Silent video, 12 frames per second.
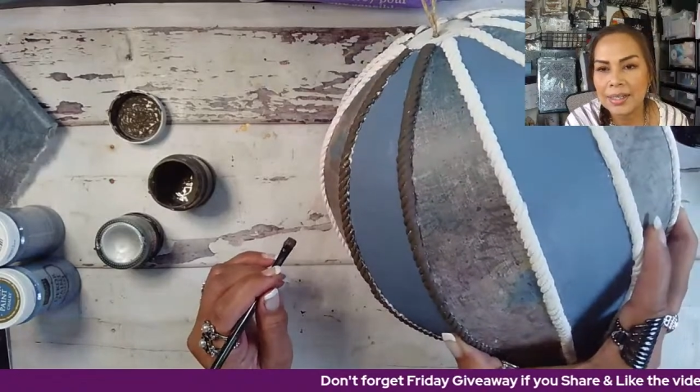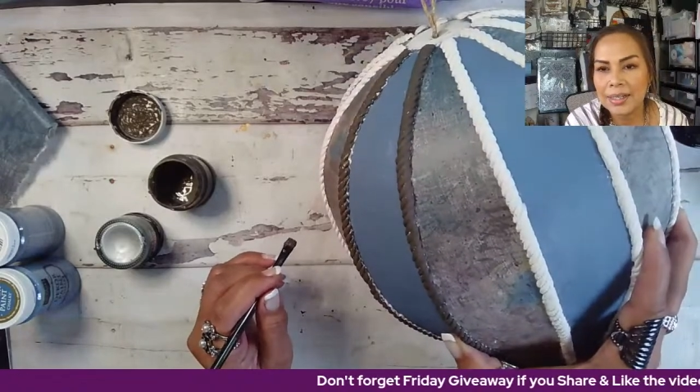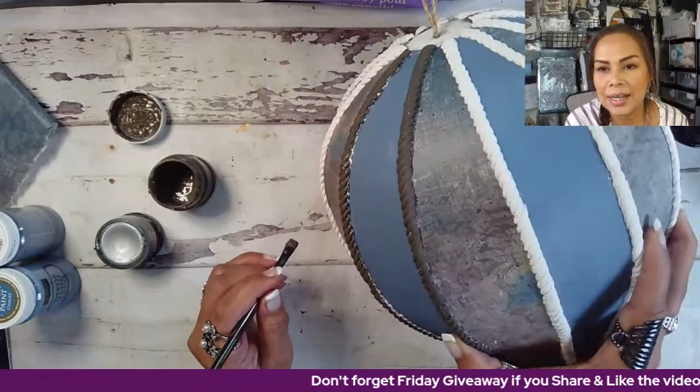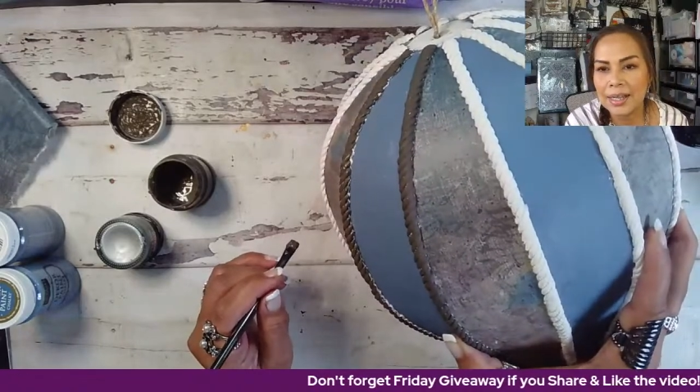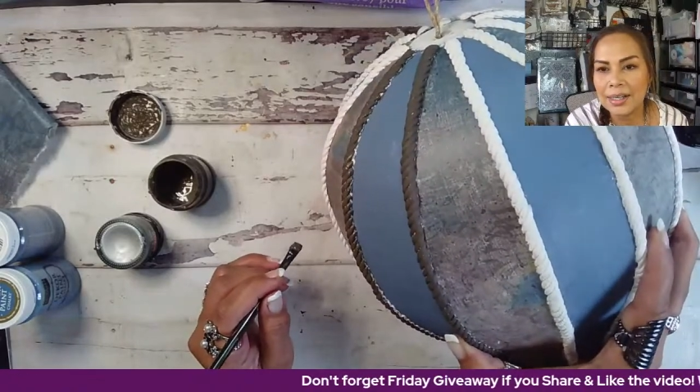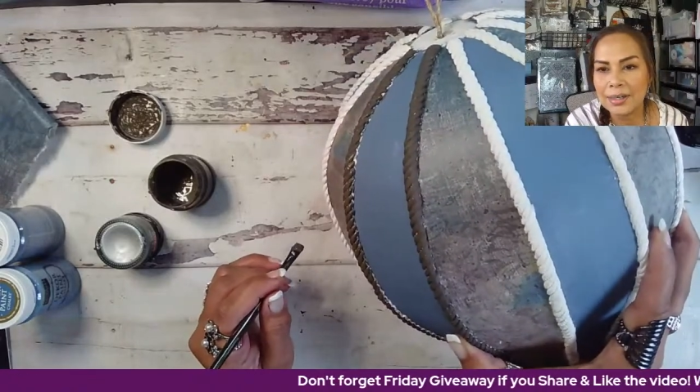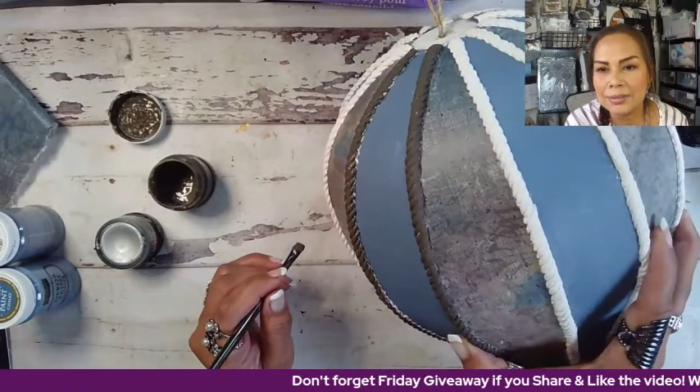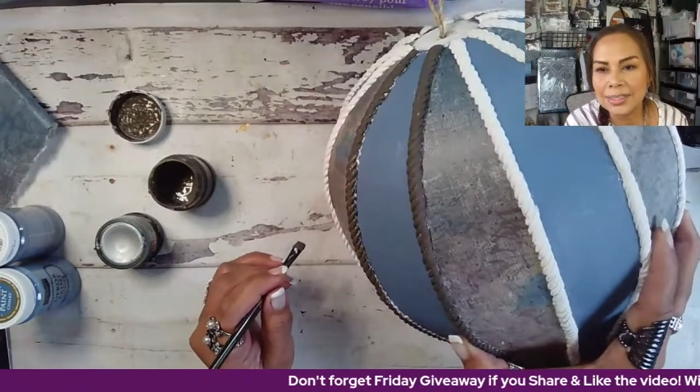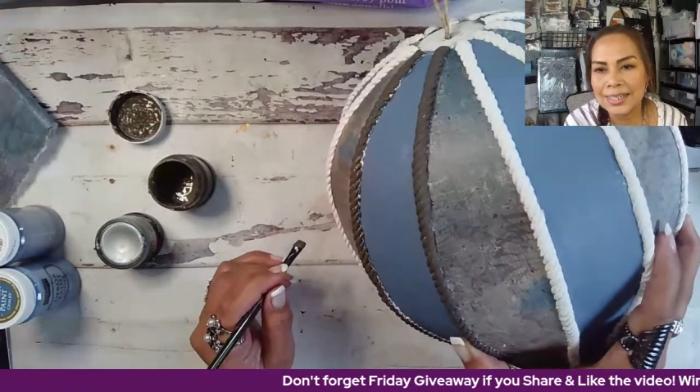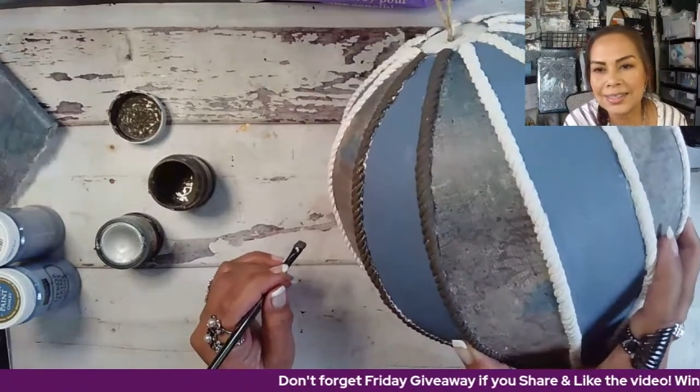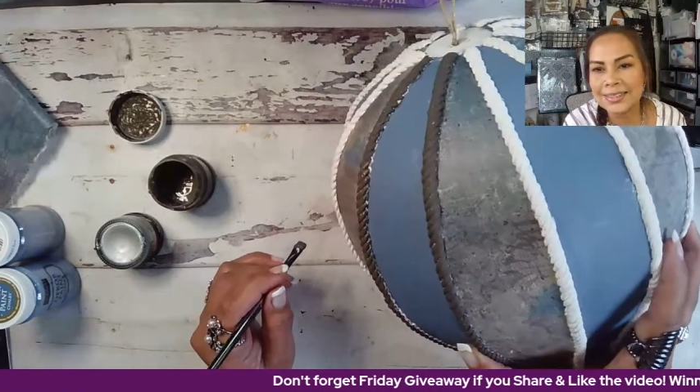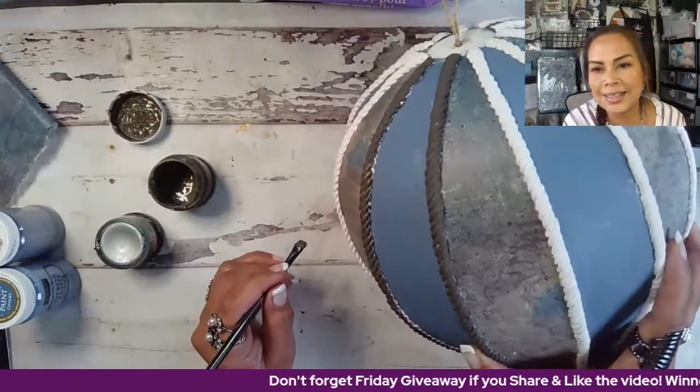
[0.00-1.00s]
Hello,
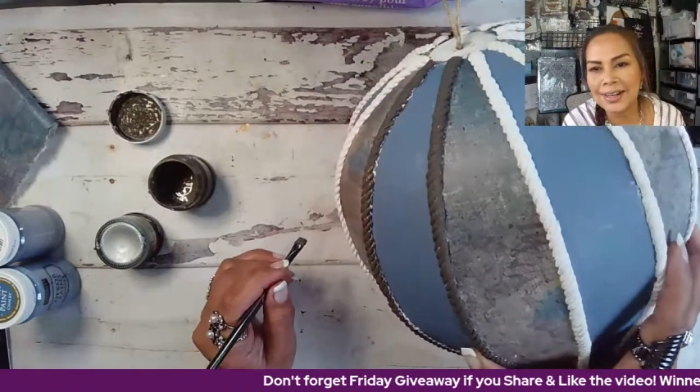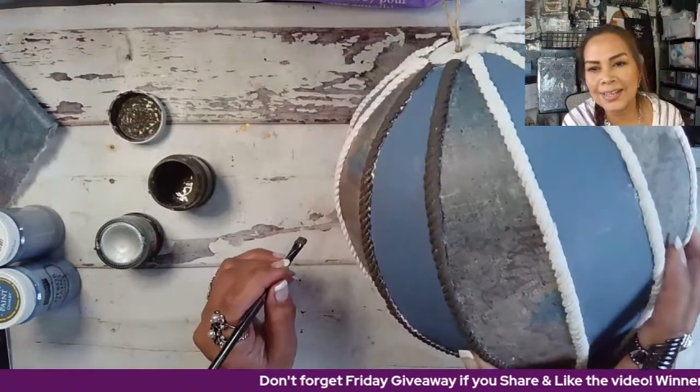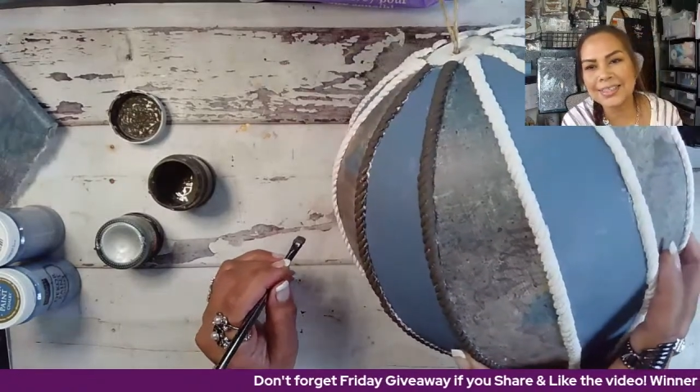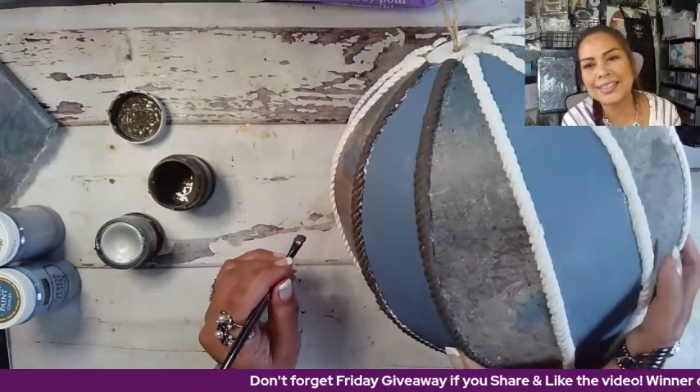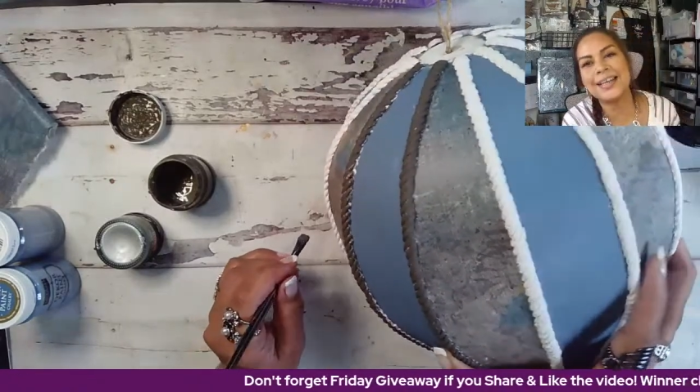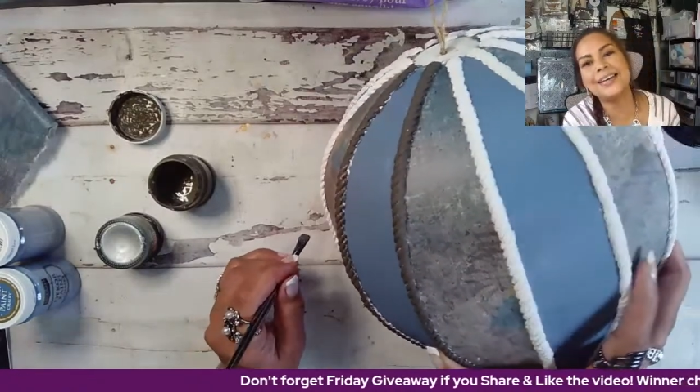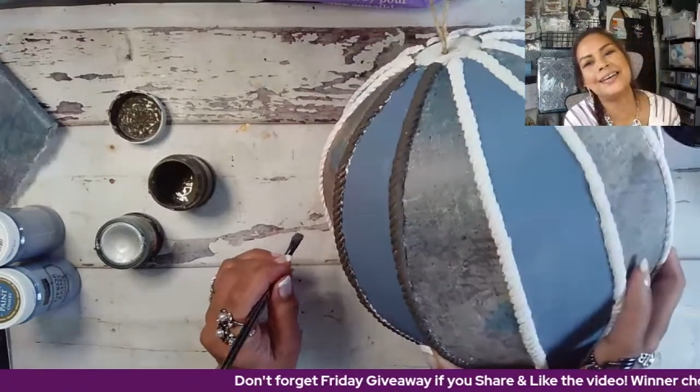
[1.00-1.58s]
duck sauce.